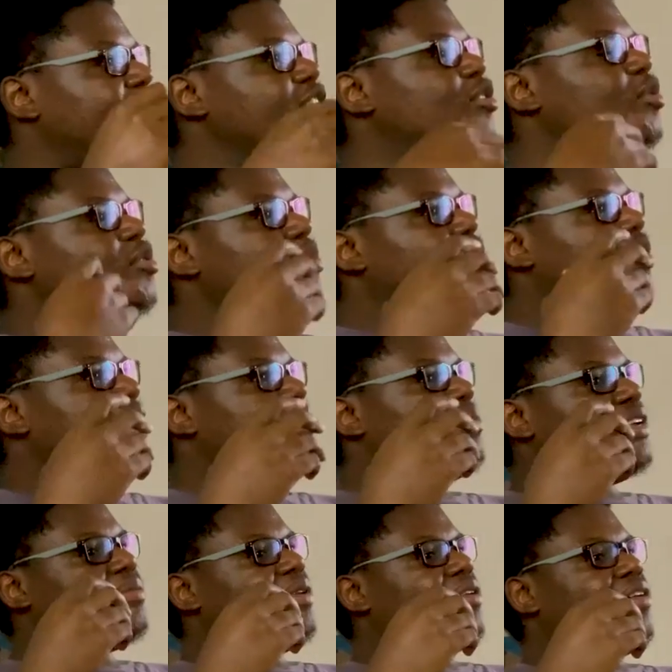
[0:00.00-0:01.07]
So when you brought up
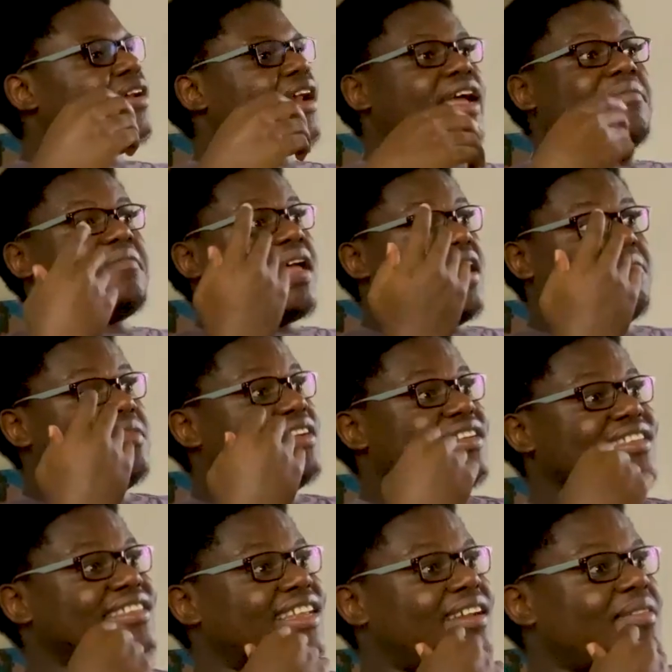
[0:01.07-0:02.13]
Nick Mangwana, I immediately
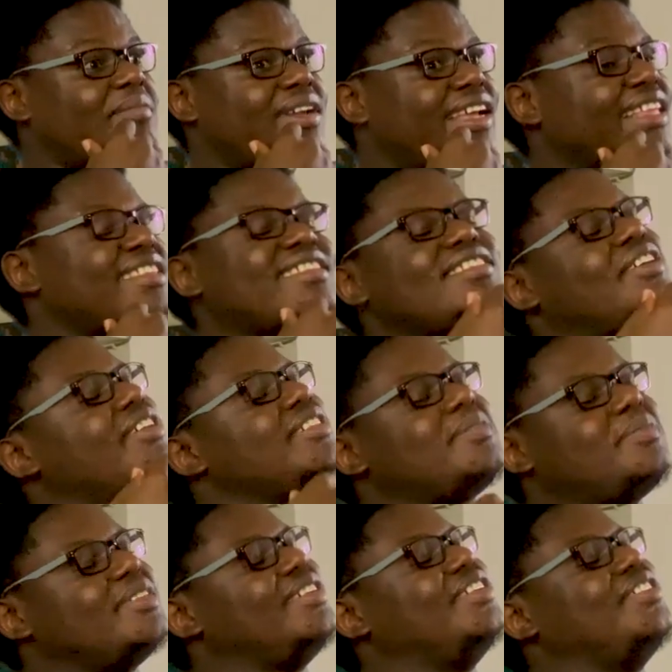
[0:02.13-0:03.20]
said, I'm like, this is going to
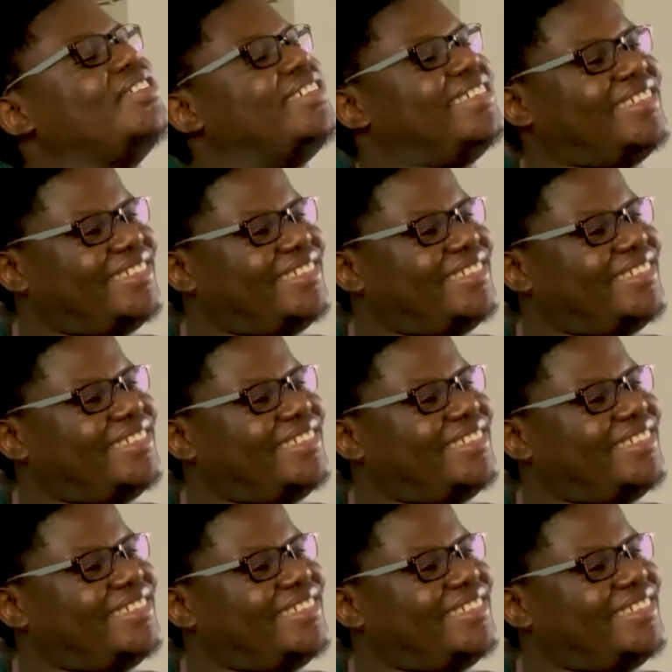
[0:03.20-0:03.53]
be good.